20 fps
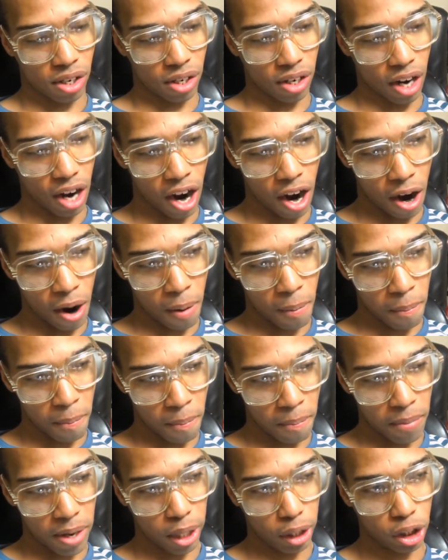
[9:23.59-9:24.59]

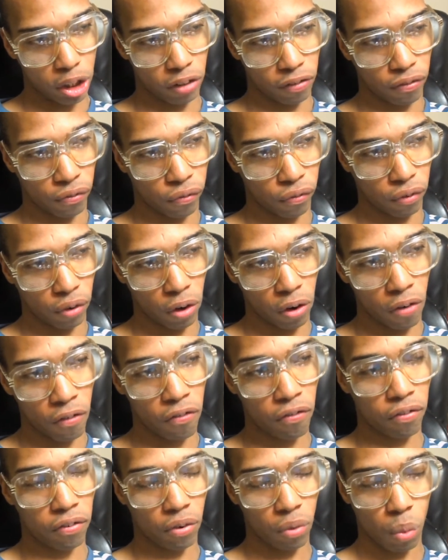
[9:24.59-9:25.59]
come into full
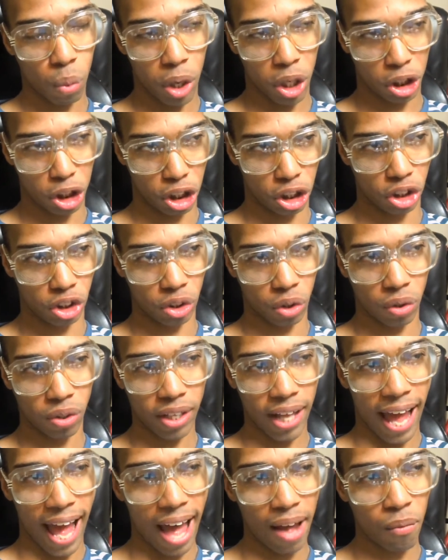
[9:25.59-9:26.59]
fruition, so
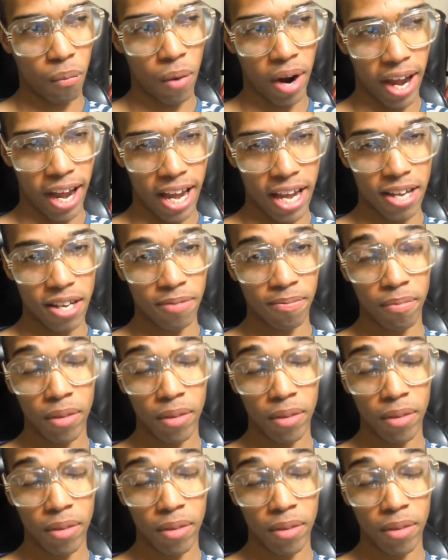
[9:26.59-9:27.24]
that way